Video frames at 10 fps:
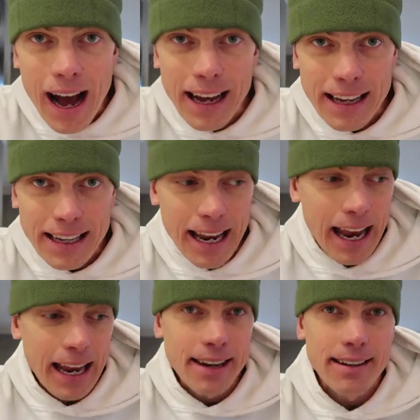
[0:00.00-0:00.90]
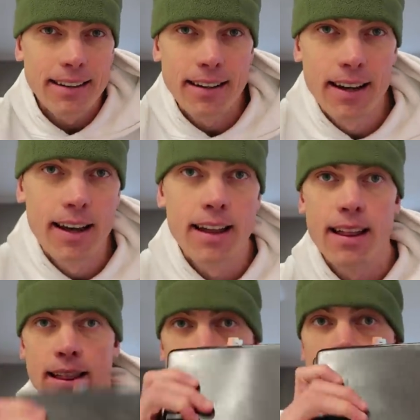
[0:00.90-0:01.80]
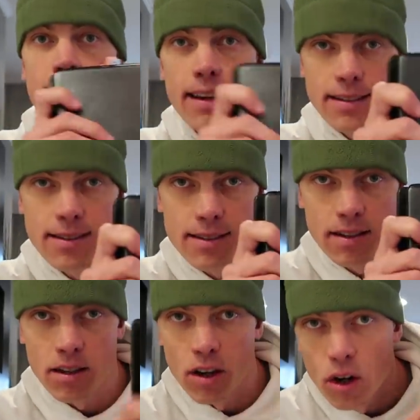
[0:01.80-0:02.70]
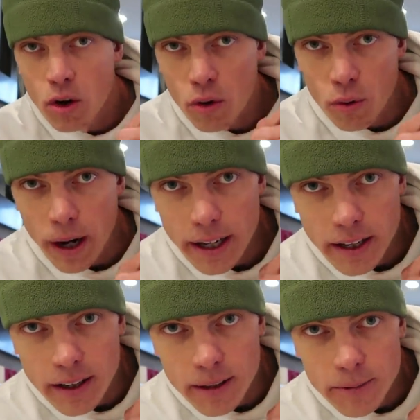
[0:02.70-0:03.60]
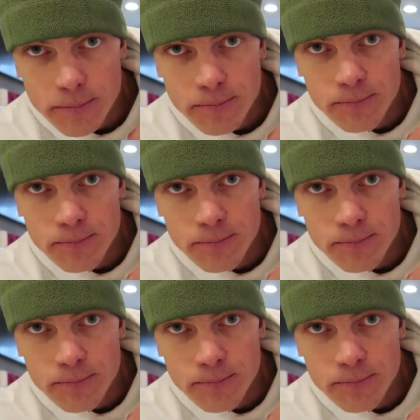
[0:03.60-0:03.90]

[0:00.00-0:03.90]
I get handed this right here.